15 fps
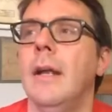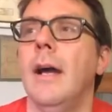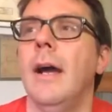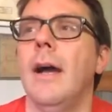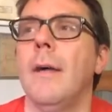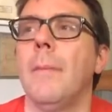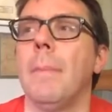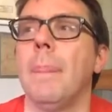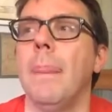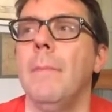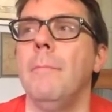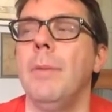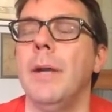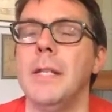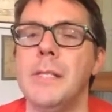
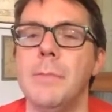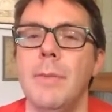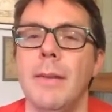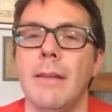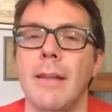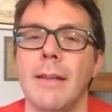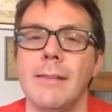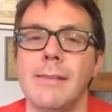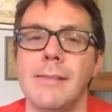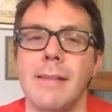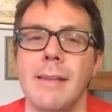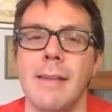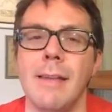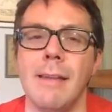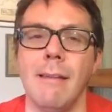But it's a bit like
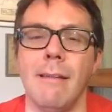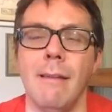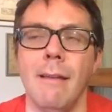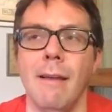seeing